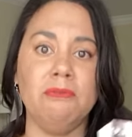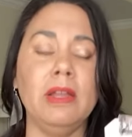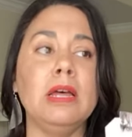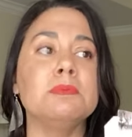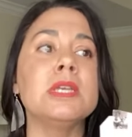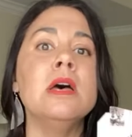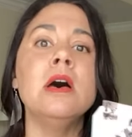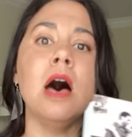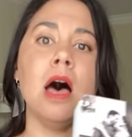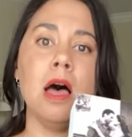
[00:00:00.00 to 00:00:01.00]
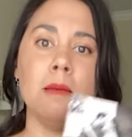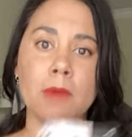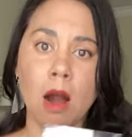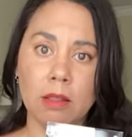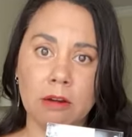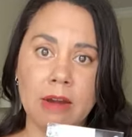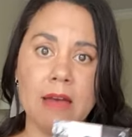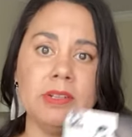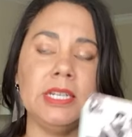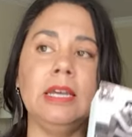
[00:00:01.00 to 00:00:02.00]
Phillips, Carla
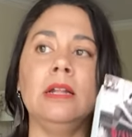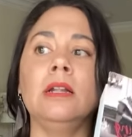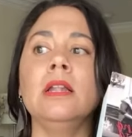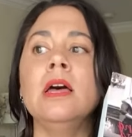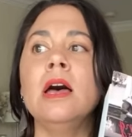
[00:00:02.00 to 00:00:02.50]
Kravatil,